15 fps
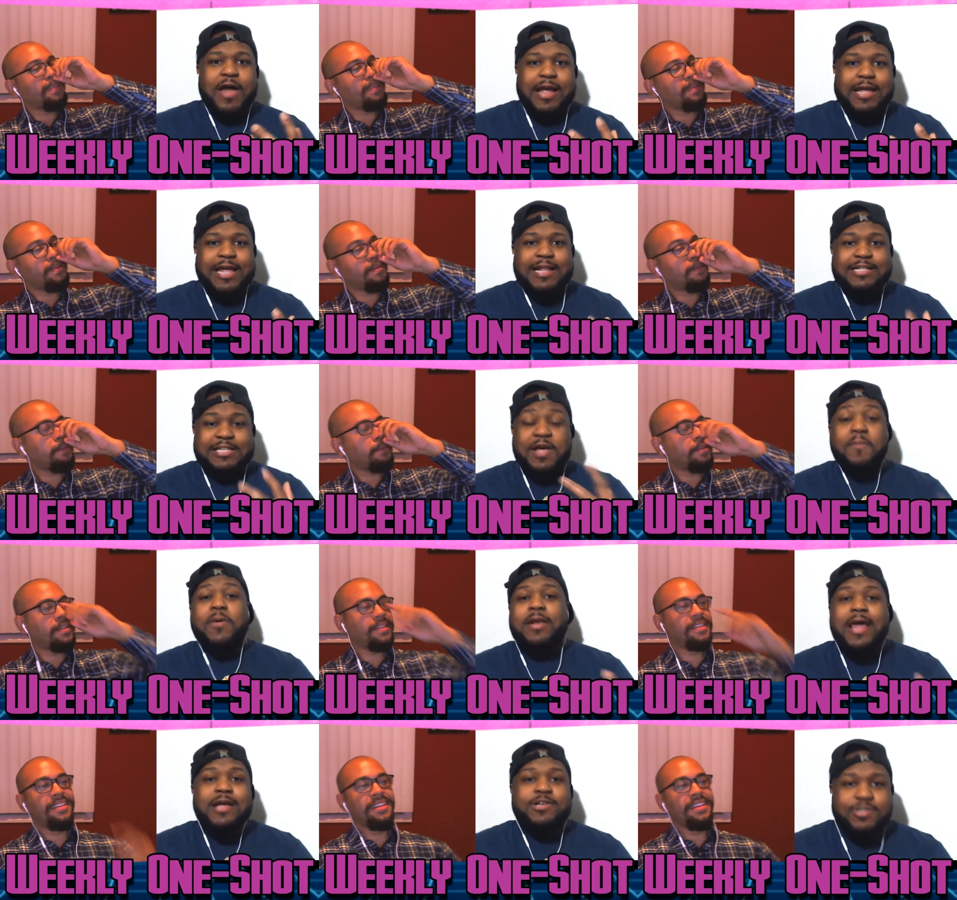Speaker 1: like
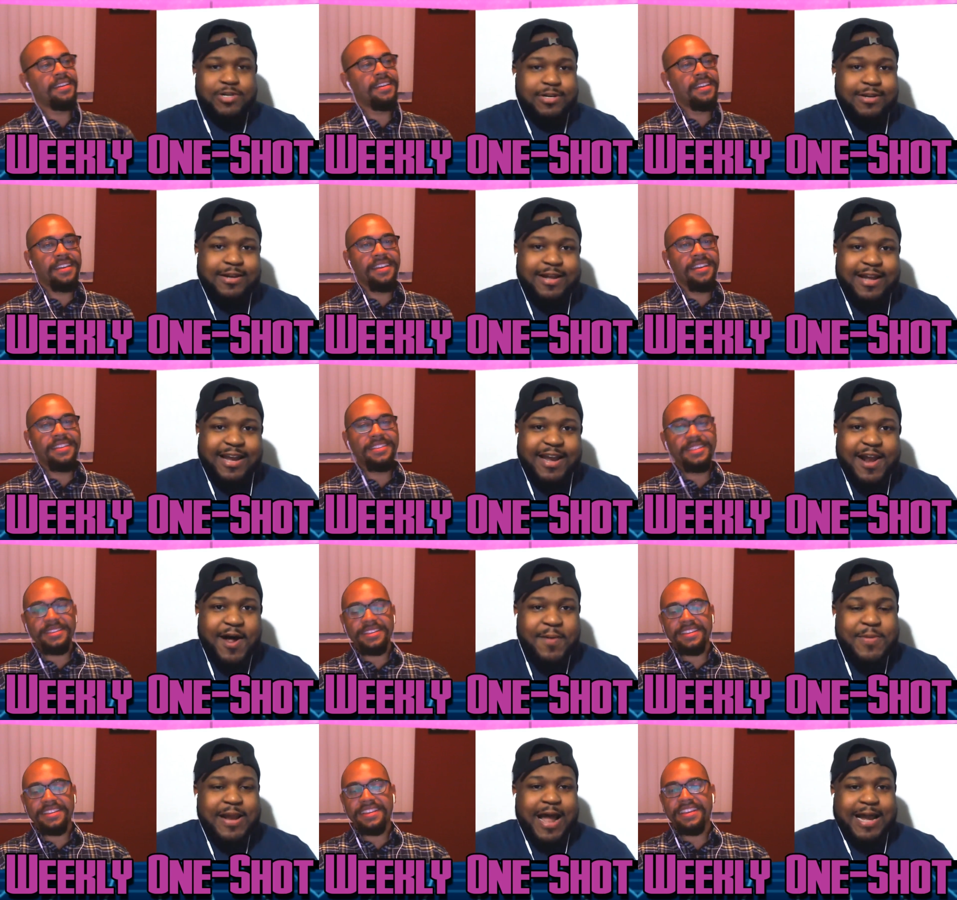intimidation. The, the, you know
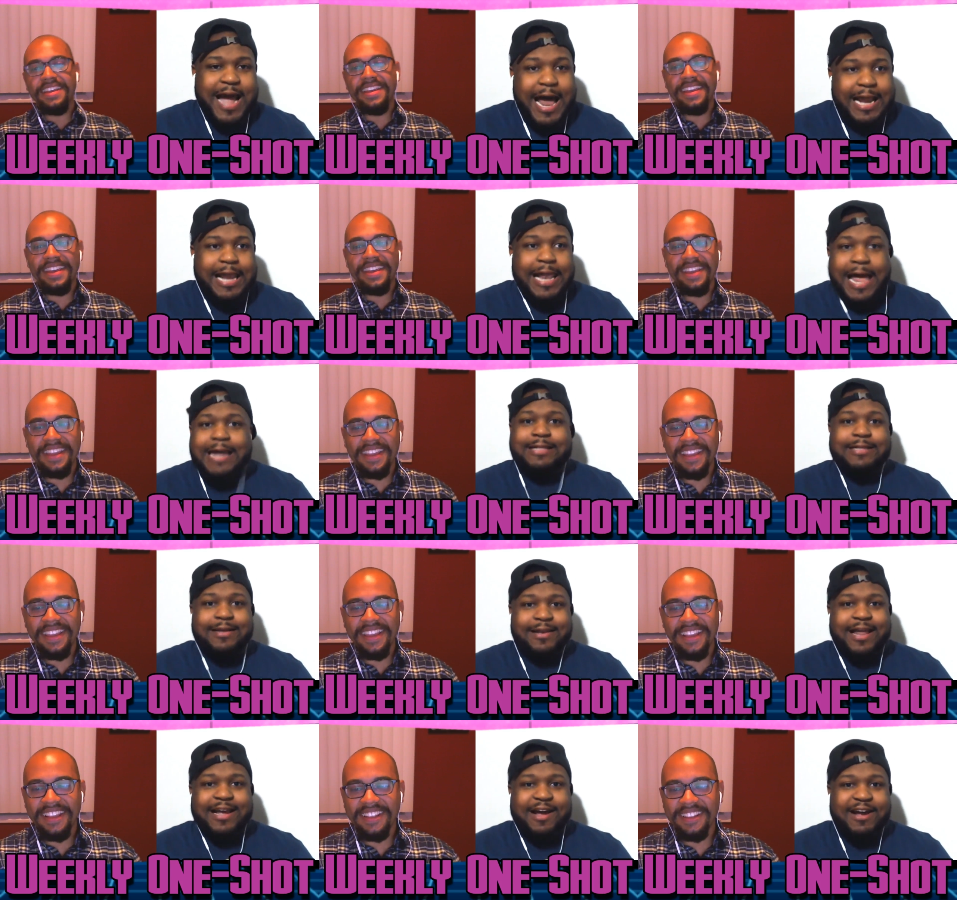what I mean? I kind of liked
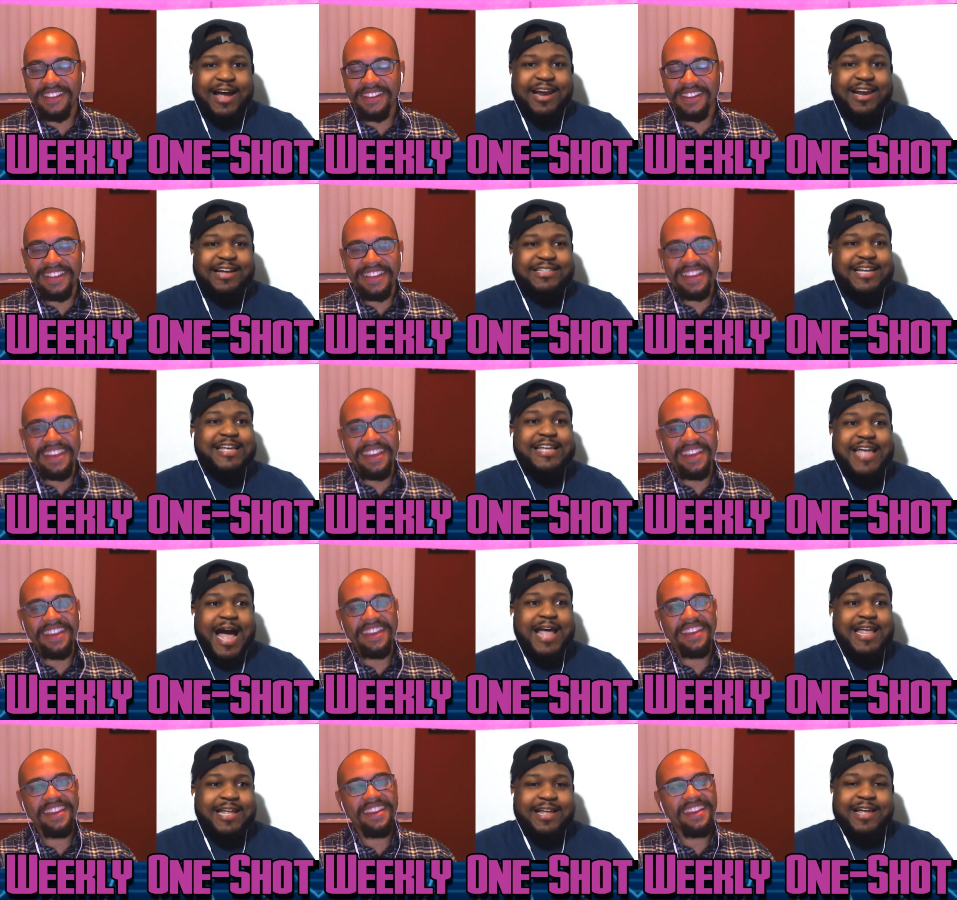it. Like, I kind of liked that he
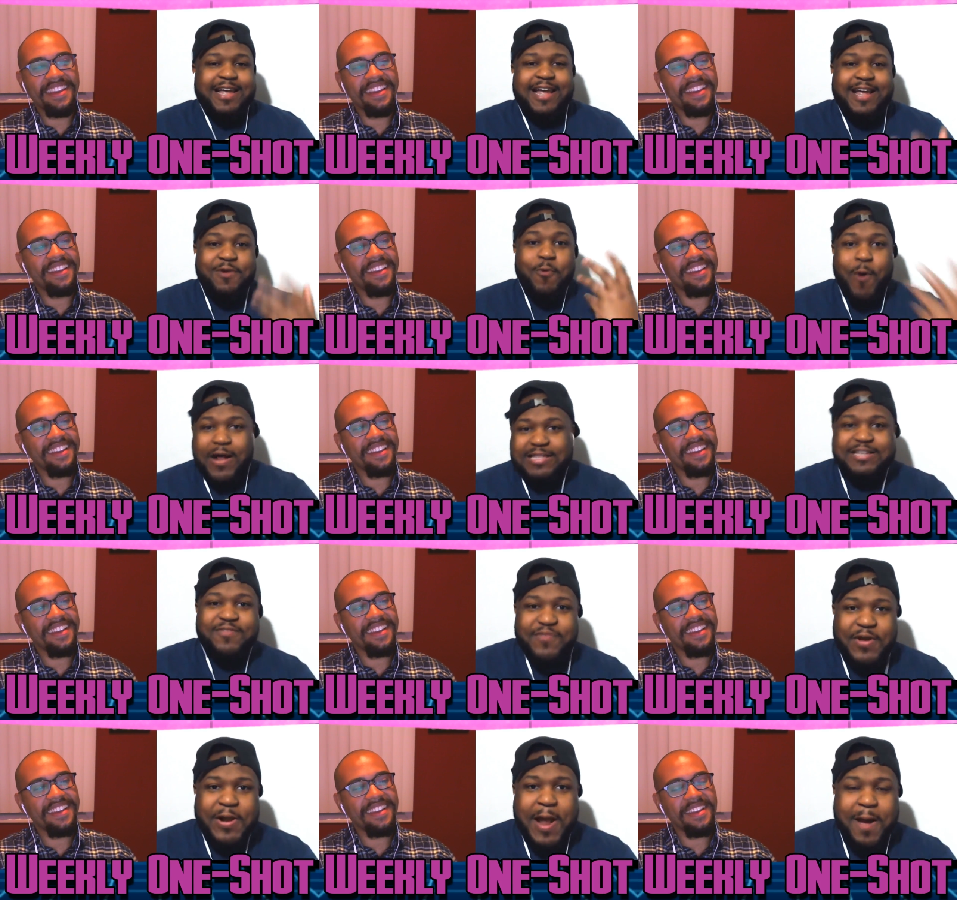got, he, He went to
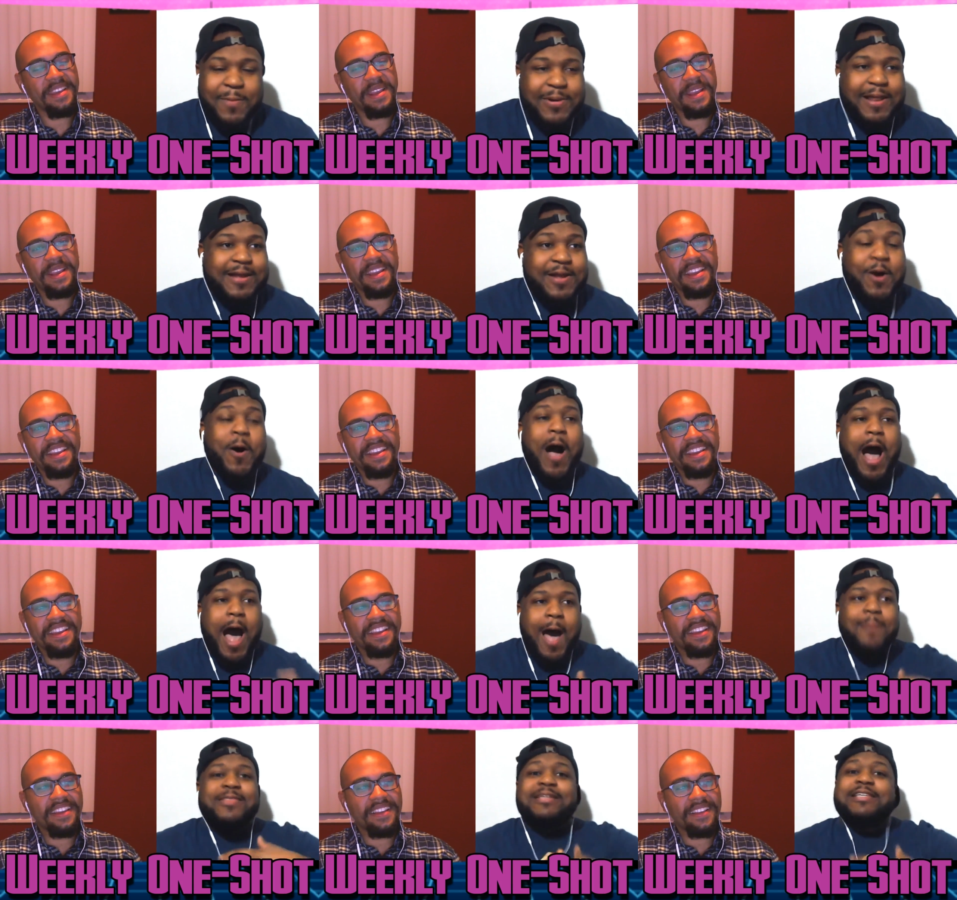Vietnam and like, yo,
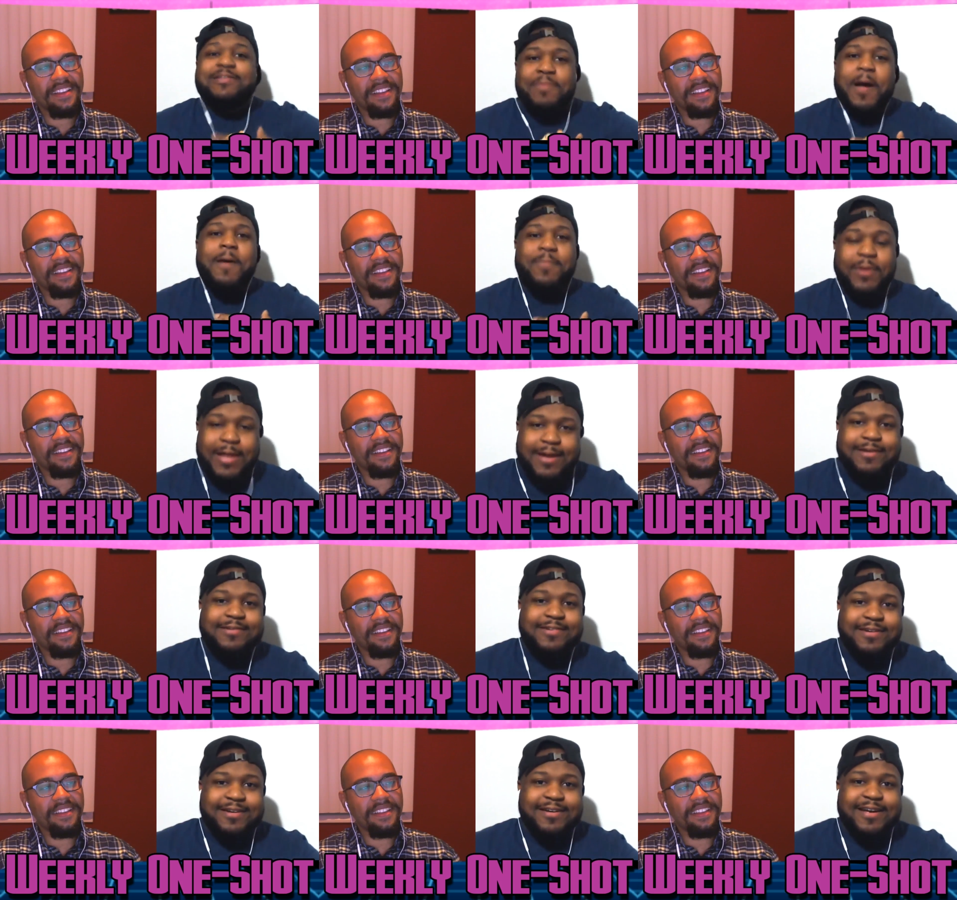I, this is my place,